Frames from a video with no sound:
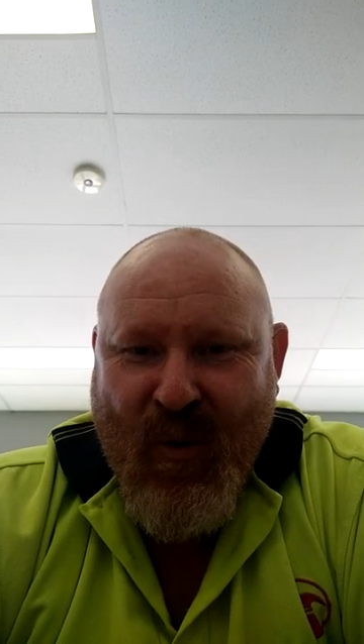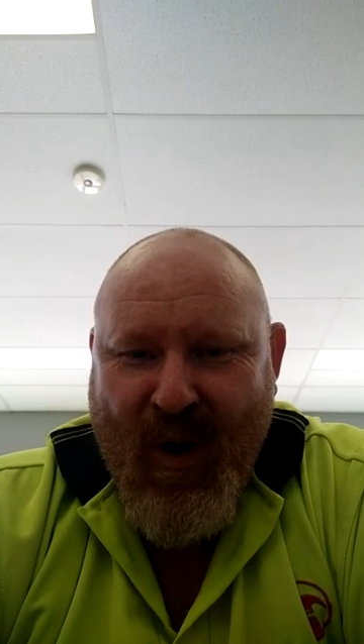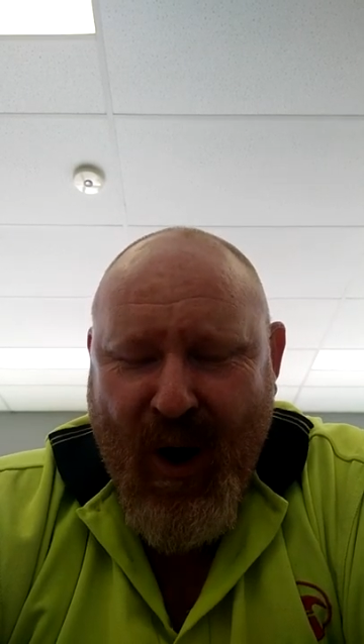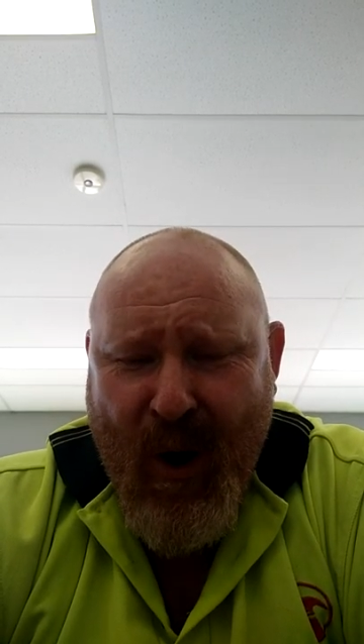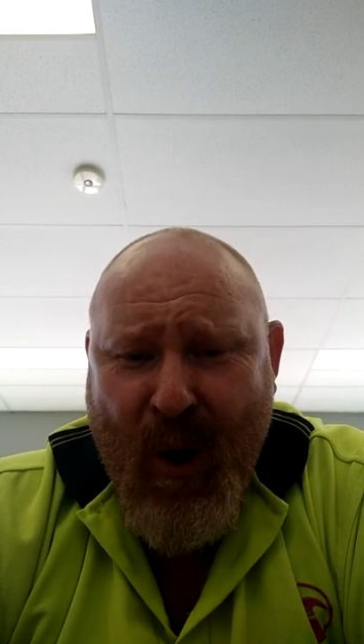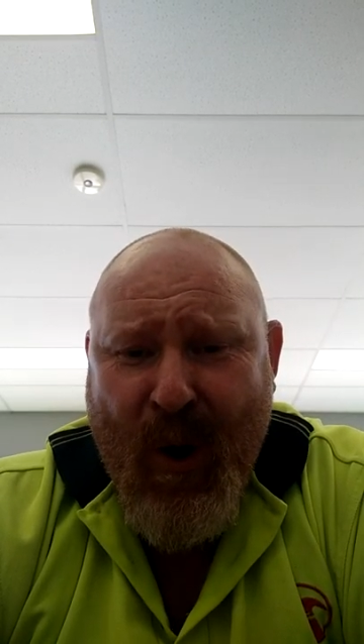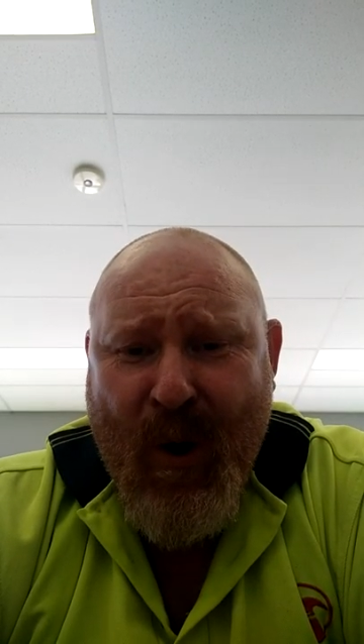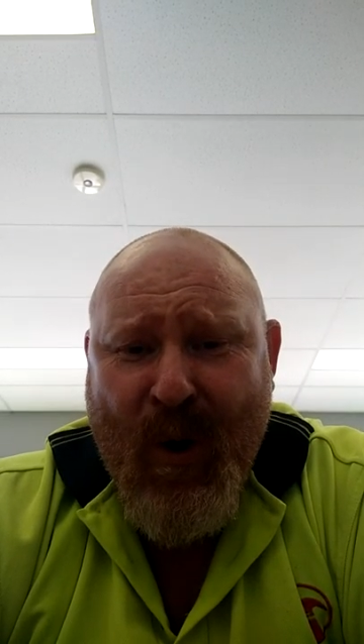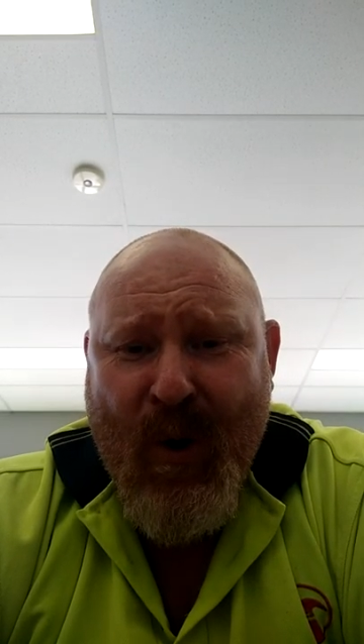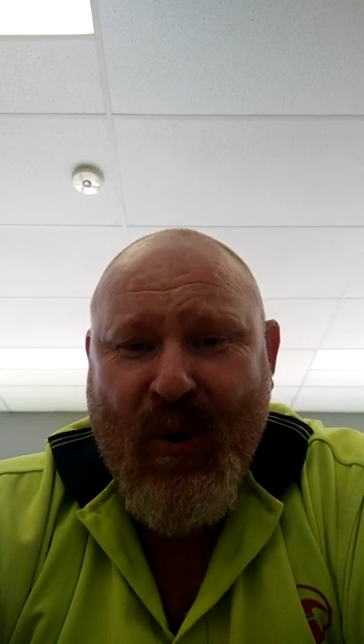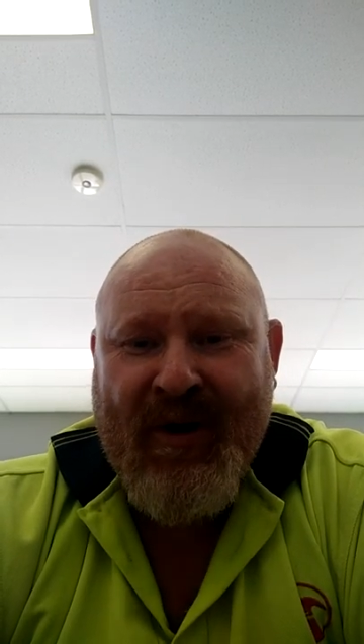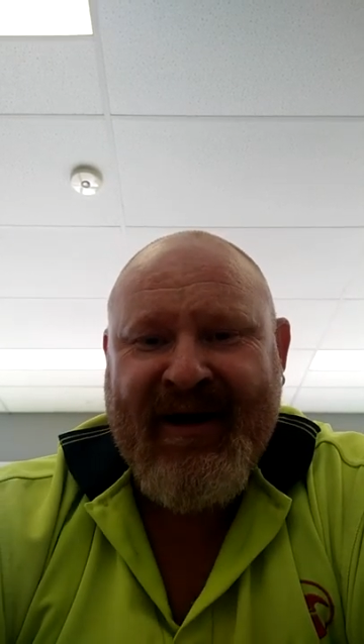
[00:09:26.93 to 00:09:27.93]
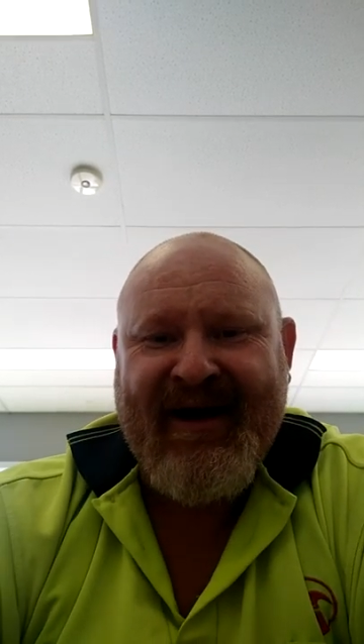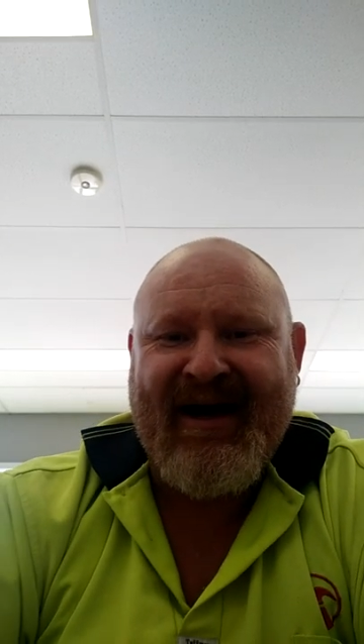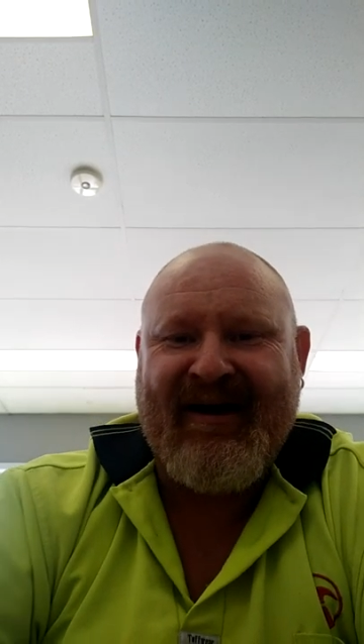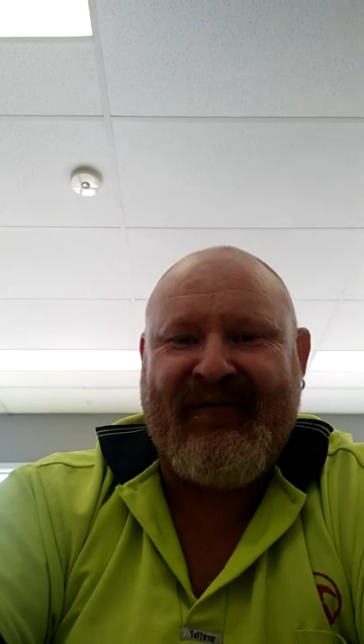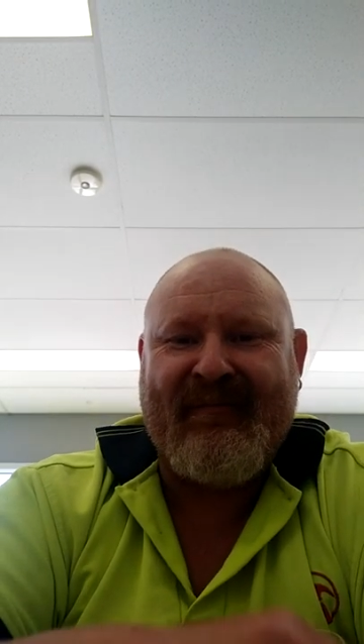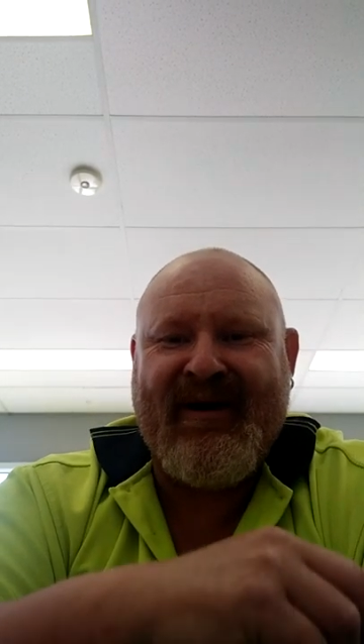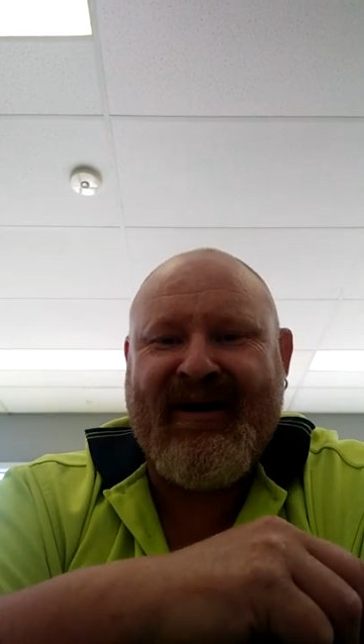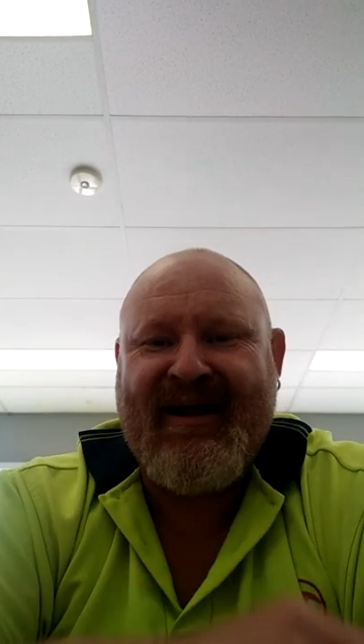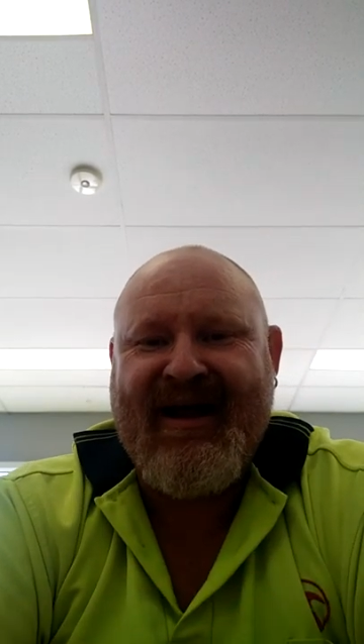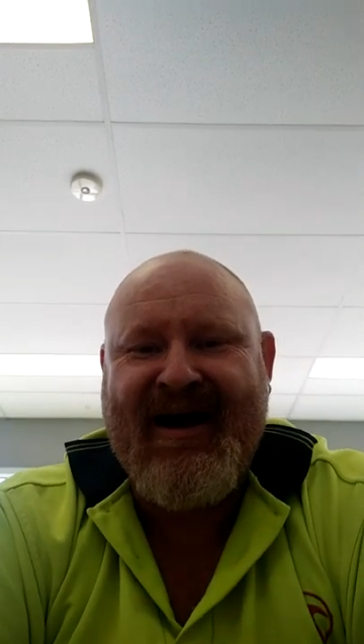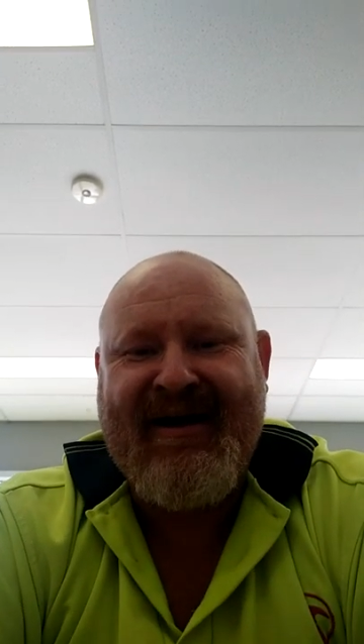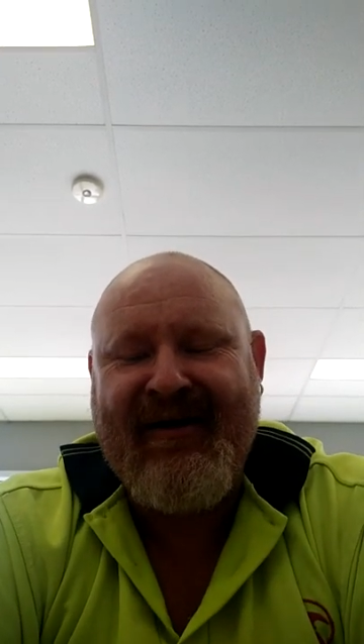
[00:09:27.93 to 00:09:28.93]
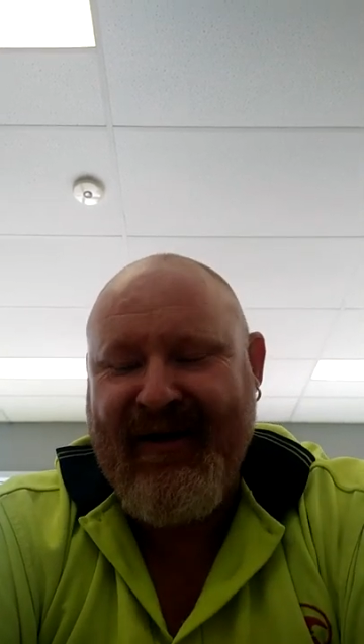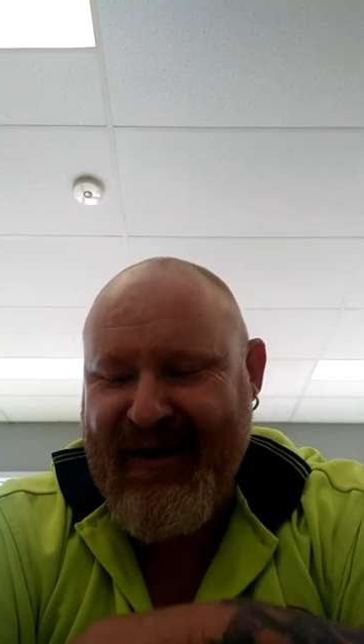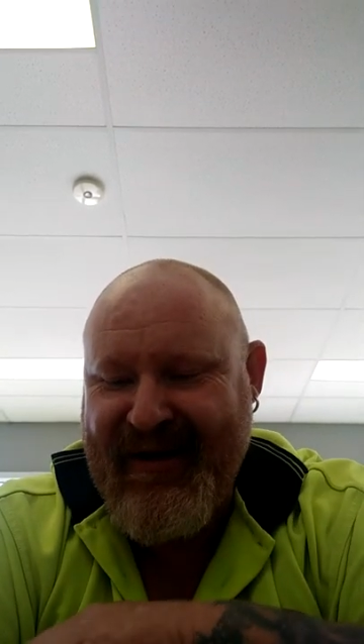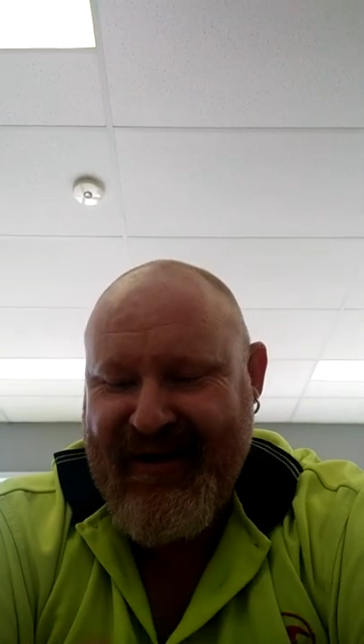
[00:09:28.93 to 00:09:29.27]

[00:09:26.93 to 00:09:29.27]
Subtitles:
Woo! Half a minute to go.